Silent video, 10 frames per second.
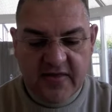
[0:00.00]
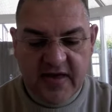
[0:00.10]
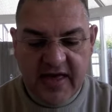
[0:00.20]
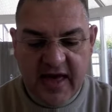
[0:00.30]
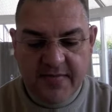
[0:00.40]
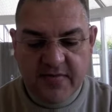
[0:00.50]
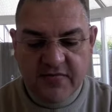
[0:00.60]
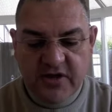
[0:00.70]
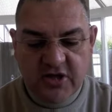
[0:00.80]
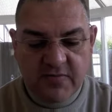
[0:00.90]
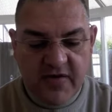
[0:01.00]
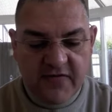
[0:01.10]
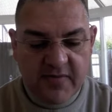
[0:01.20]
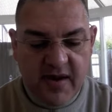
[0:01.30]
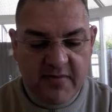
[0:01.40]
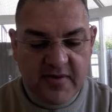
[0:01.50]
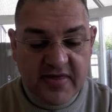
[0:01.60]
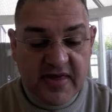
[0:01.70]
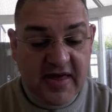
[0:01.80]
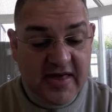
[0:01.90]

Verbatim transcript: there came a rich man from Arimathea.